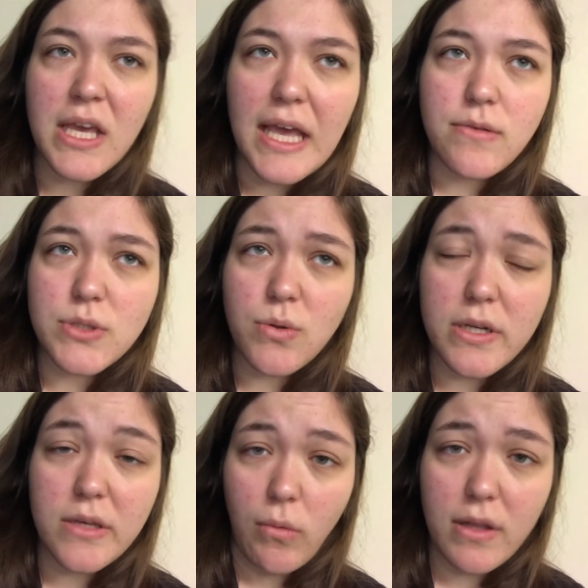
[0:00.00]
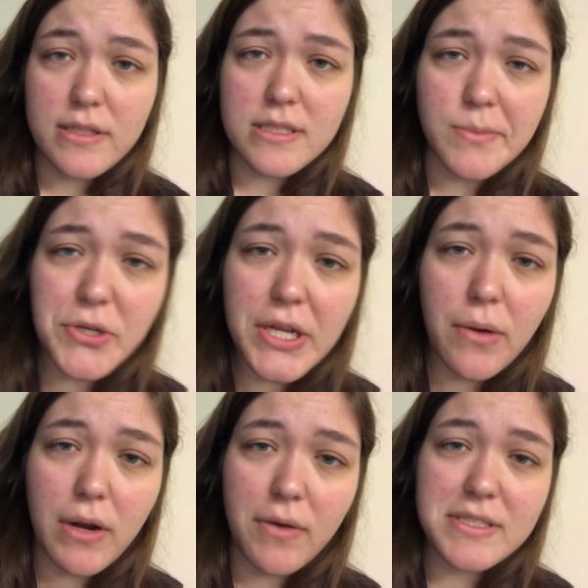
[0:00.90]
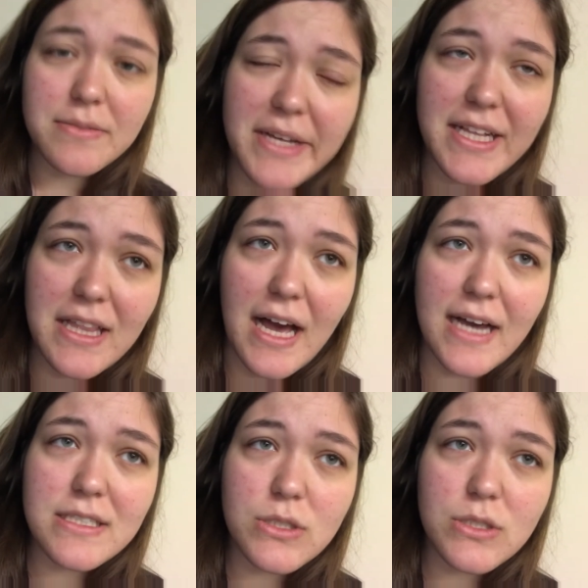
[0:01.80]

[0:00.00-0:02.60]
It was 21 this morning when I went to my class,